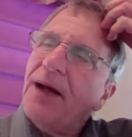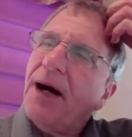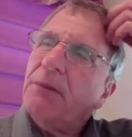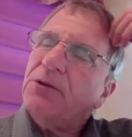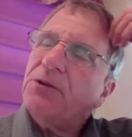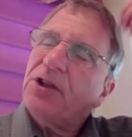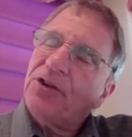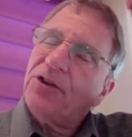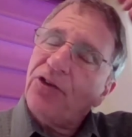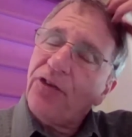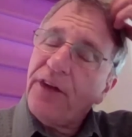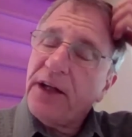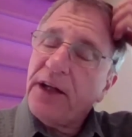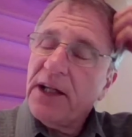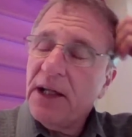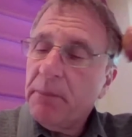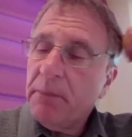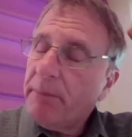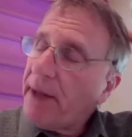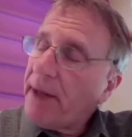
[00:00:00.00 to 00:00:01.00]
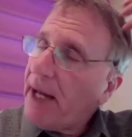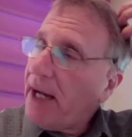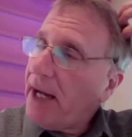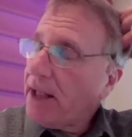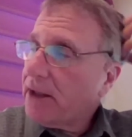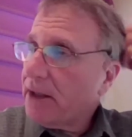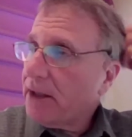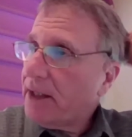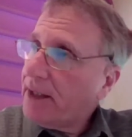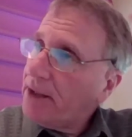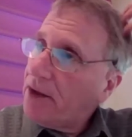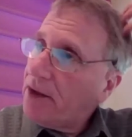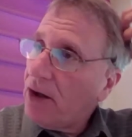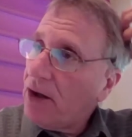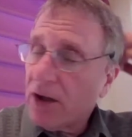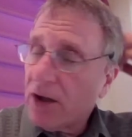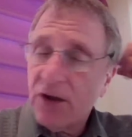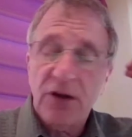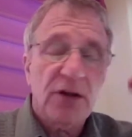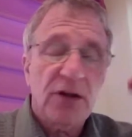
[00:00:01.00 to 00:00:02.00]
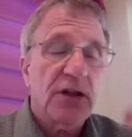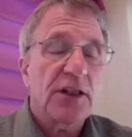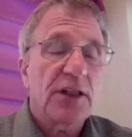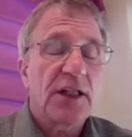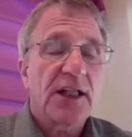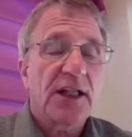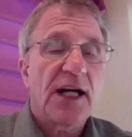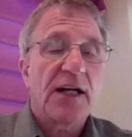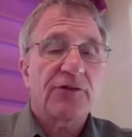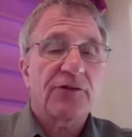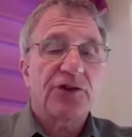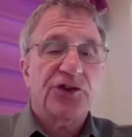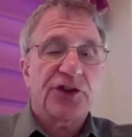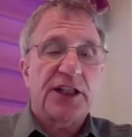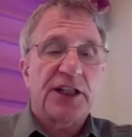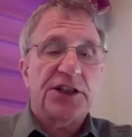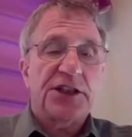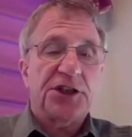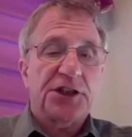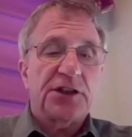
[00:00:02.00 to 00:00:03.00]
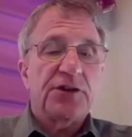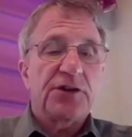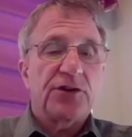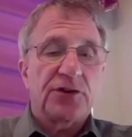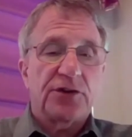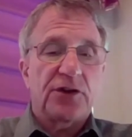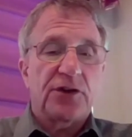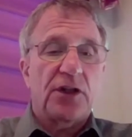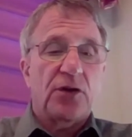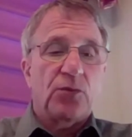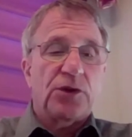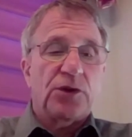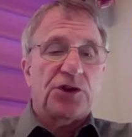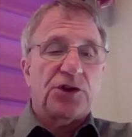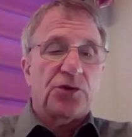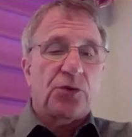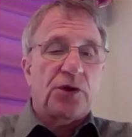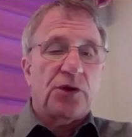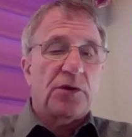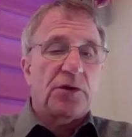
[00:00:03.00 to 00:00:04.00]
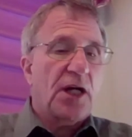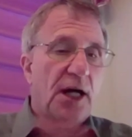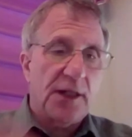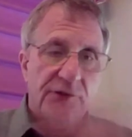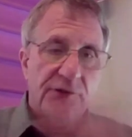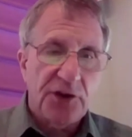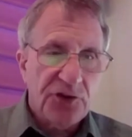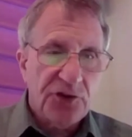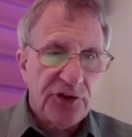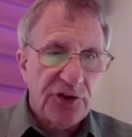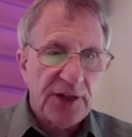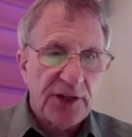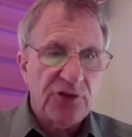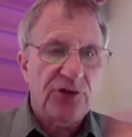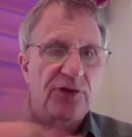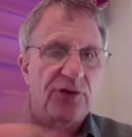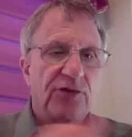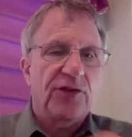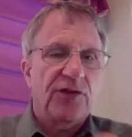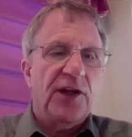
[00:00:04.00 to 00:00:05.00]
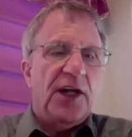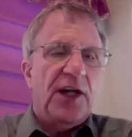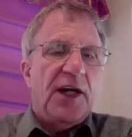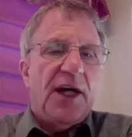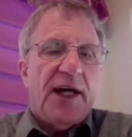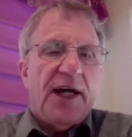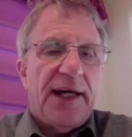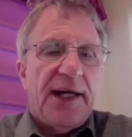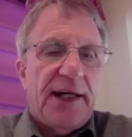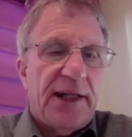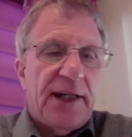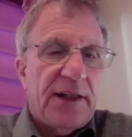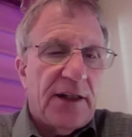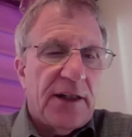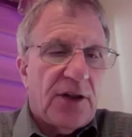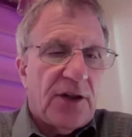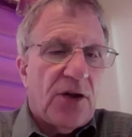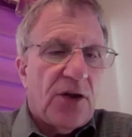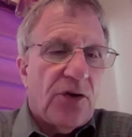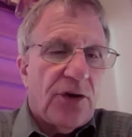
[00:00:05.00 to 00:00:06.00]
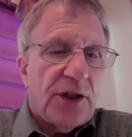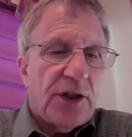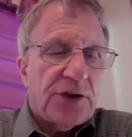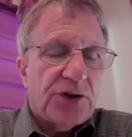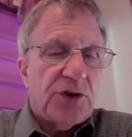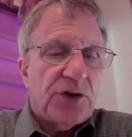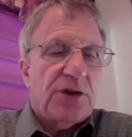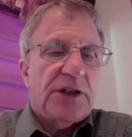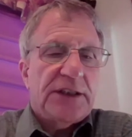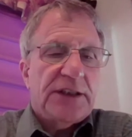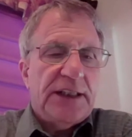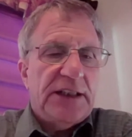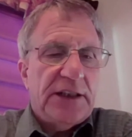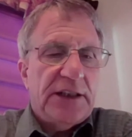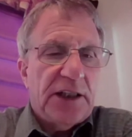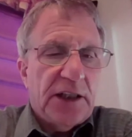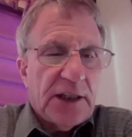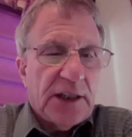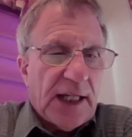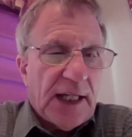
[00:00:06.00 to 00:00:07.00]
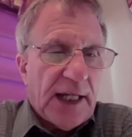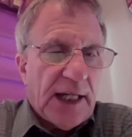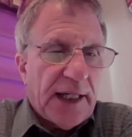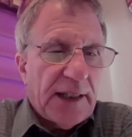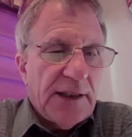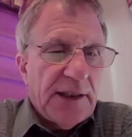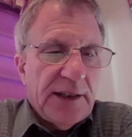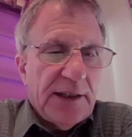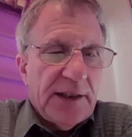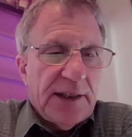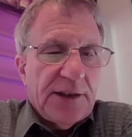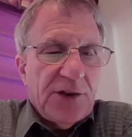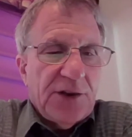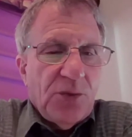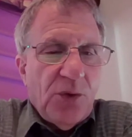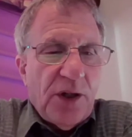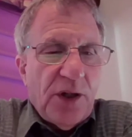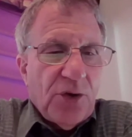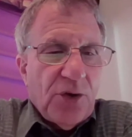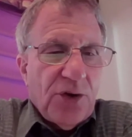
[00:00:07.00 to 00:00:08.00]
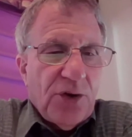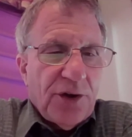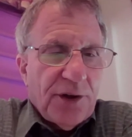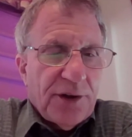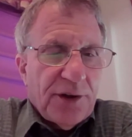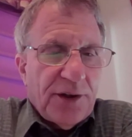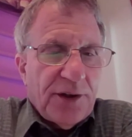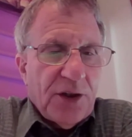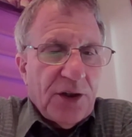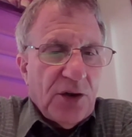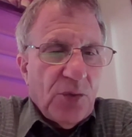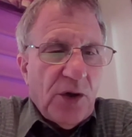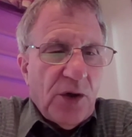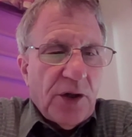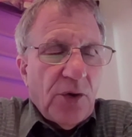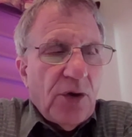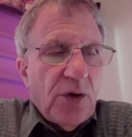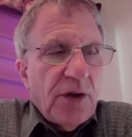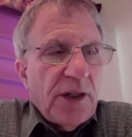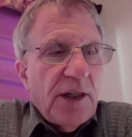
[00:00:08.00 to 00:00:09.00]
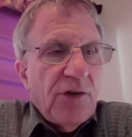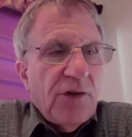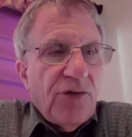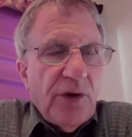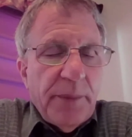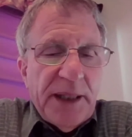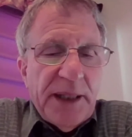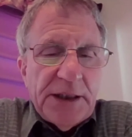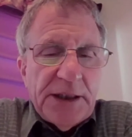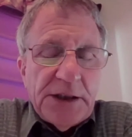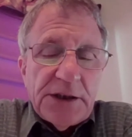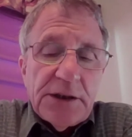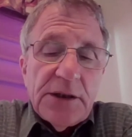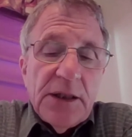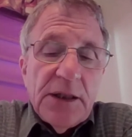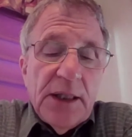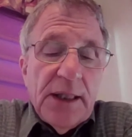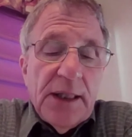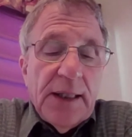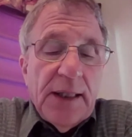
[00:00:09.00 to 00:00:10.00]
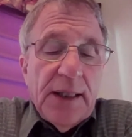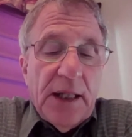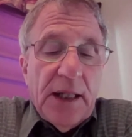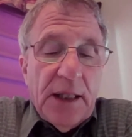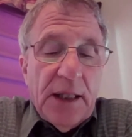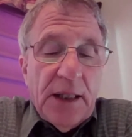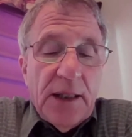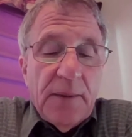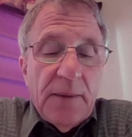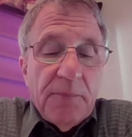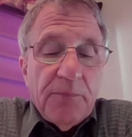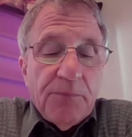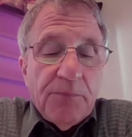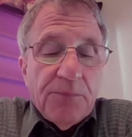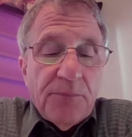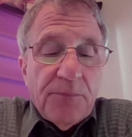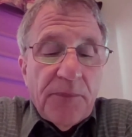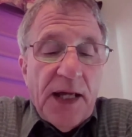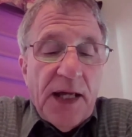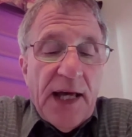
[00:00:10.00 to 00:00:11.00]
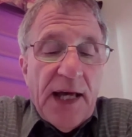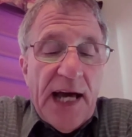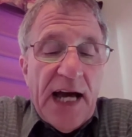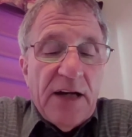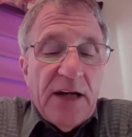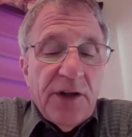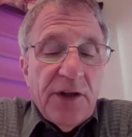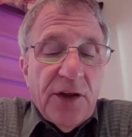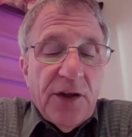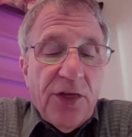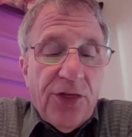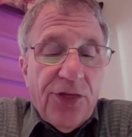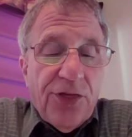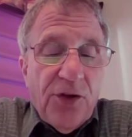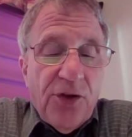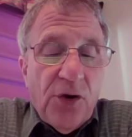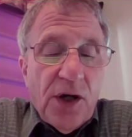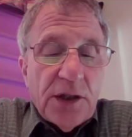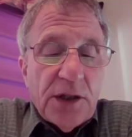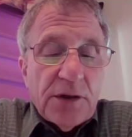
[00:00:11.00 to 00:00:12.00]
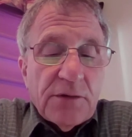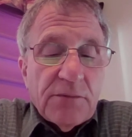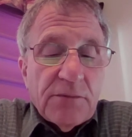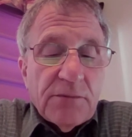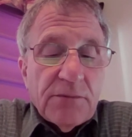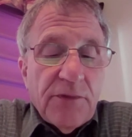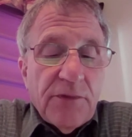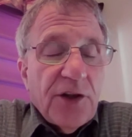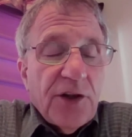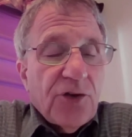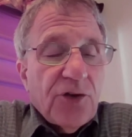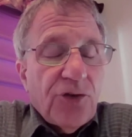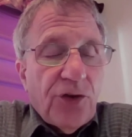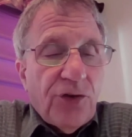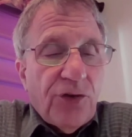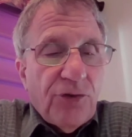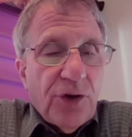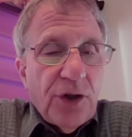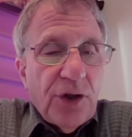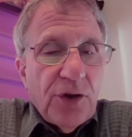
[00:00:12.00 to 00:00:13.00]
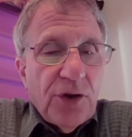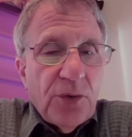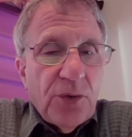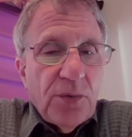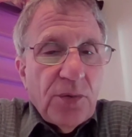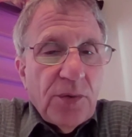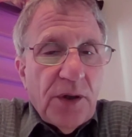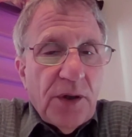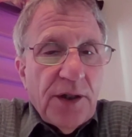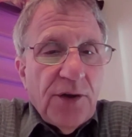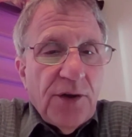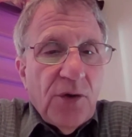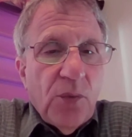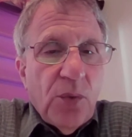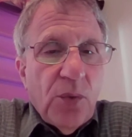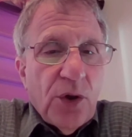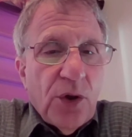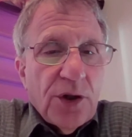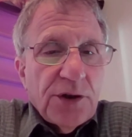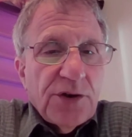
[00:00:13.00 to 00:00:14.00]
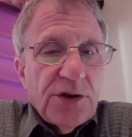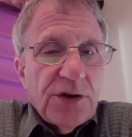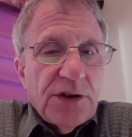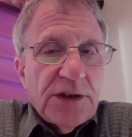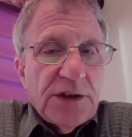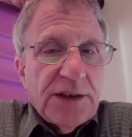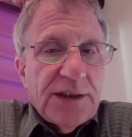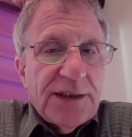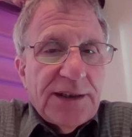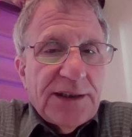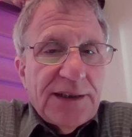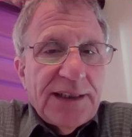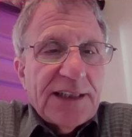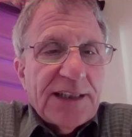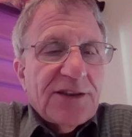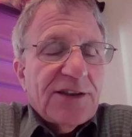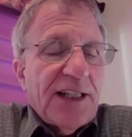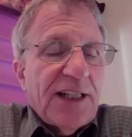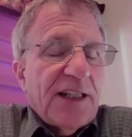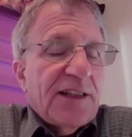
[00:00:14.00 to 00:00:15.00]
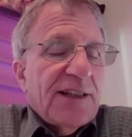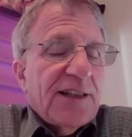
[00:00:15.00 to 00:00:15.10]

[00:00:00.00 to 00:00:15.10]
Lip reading: I'm just thinking back in our earlier conversations, which were kind of extensive, and I know that you're a detail guy and you want all the information. Having thought this through in the worst, let's